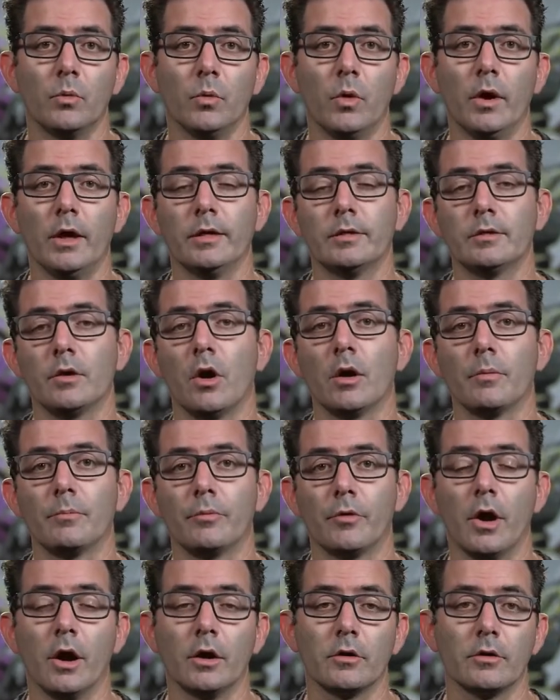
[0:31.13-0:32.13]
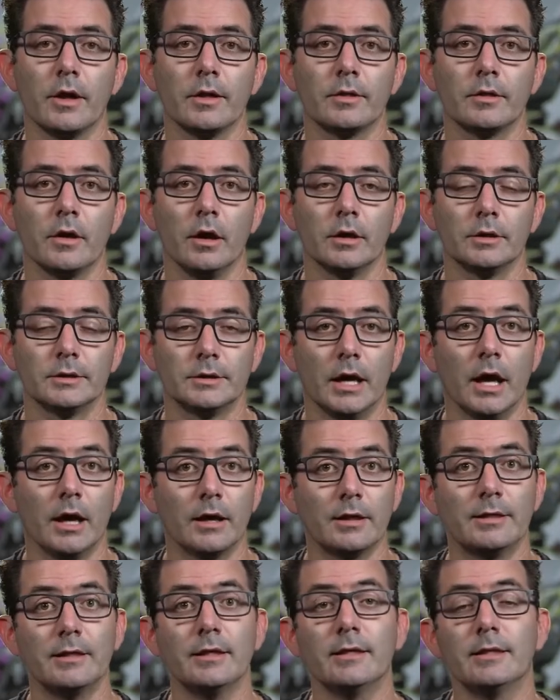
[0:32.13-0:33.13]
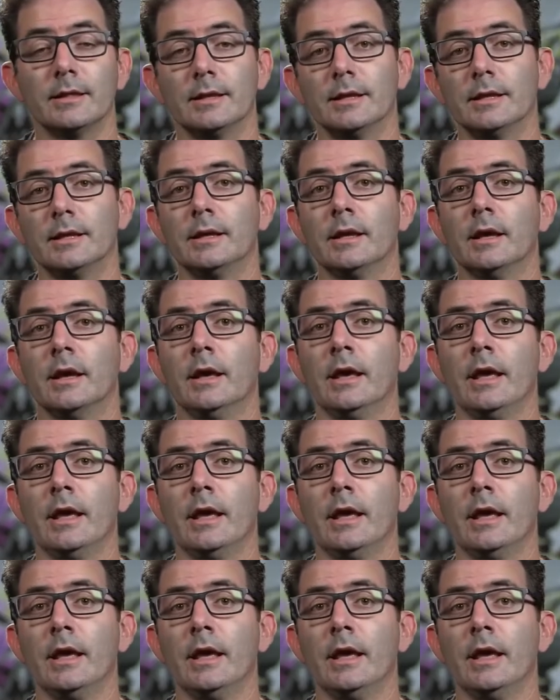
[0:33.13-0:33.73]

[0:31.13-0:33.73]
was our progress on toxicity.